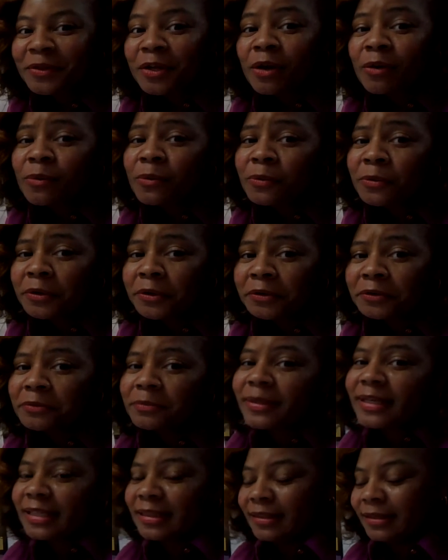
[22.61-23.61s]
Or you
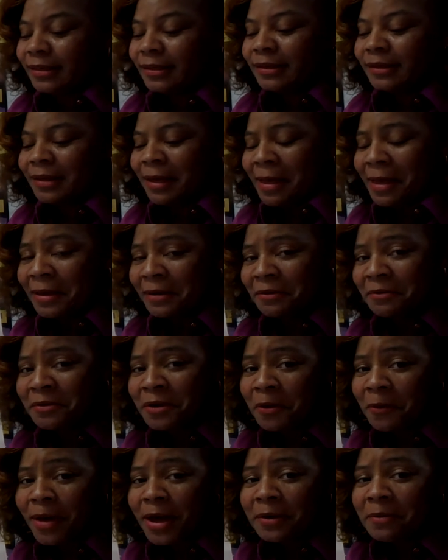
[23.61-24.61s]
might think, I don't
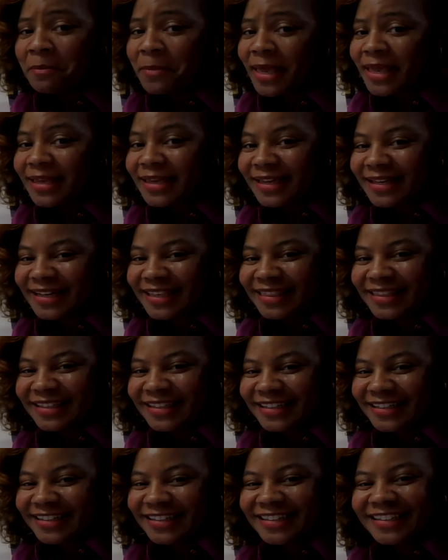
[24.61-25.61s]
know how to make
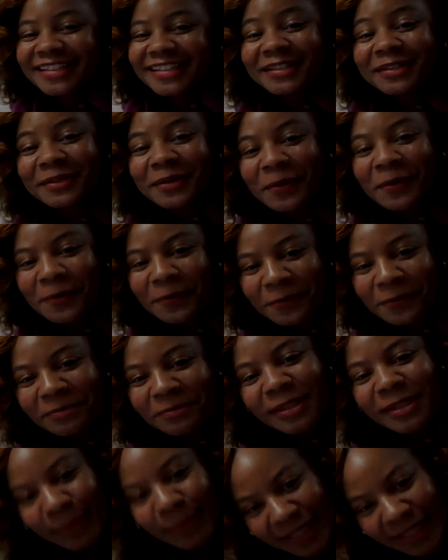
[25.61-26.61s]
anything. So
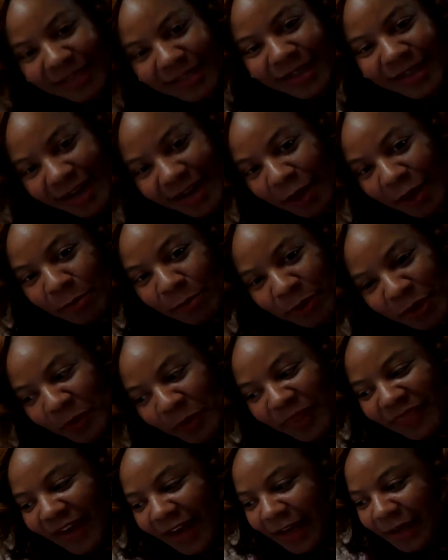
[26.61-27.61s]
Miss Bailey's going to help you
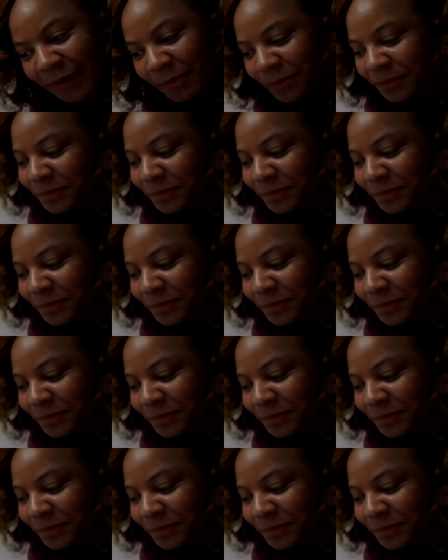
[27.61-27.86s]
with that.